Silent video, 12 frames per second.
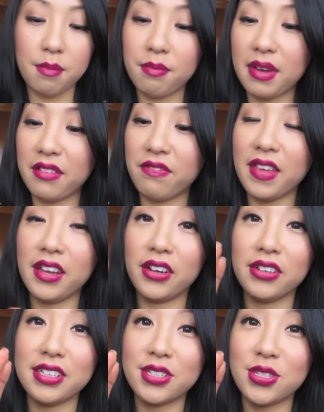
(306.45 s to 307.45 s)
My
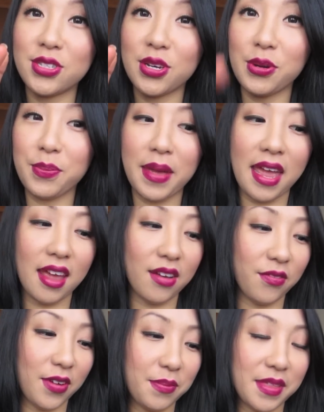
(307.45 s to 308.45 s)
finger is so pink
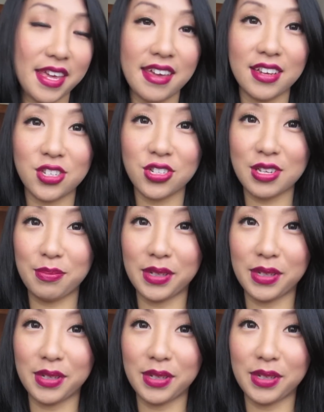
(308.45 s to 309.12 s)
from the HD